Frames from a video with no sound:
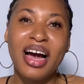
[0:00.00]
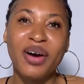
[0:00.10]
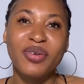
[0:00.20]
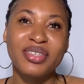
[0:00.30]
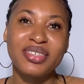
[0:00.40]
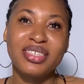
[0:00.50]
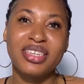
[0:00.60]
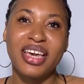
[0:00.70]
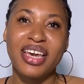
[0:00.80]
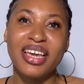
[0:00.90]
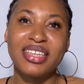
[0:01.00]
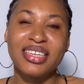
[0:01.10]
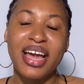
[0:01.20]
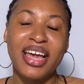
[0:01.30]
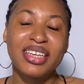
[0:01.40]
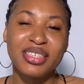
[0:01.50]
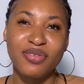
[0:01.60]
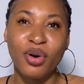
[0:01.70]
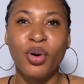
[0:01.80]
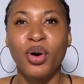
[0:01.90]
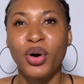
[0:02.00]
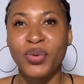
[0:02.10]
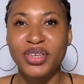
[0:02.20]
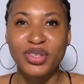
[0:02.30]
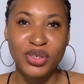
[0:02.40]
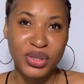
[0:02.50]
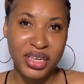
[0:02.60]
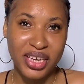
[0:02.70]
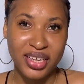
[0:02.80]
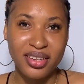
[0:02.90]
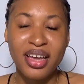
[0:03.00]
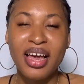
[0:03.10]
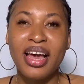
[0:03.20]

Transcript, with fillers: i want to say thanks for always tuning in